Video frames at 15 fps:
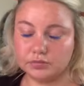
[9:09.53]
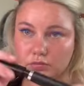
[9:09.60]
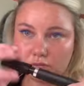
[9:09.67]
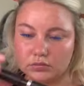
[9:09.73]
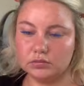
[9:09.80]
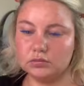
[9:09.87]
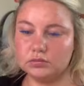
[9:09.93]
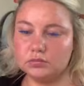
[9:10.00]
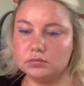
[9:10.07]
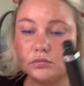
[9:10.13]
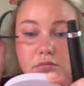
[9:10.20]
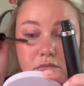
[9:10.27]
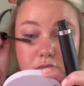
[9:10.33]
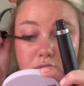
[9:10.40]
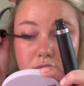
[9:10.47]
right on
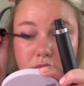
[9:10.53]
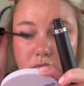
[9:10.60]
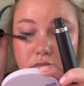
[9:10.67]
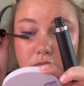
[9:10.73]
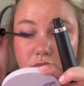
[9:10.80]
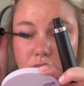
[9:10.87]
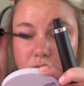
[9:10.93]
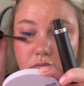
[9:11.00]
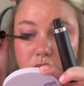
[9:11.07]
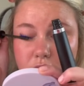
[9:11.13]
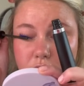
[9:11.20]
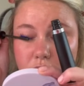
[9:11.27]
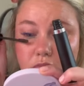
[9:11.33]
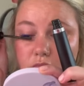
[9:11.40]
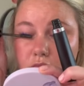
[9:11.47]
top. But yeah,
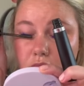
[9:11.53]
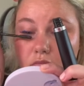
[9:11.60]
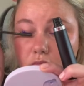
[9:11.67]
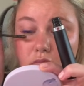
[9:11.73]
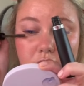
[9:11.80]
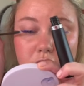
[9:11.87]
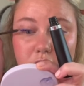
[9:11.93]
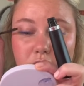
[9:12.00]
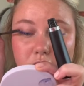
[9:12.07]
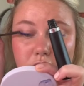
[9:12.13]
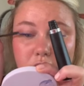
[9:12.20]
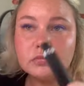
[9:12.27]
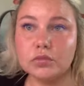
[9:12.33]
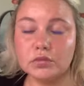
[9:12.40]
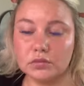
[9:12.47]
that is my makeup
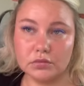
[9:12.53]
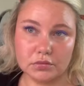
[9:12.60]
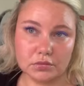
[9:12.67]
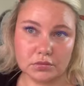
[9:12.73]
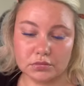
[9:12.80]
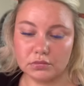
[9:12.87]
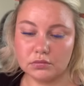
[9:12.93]
routine. I really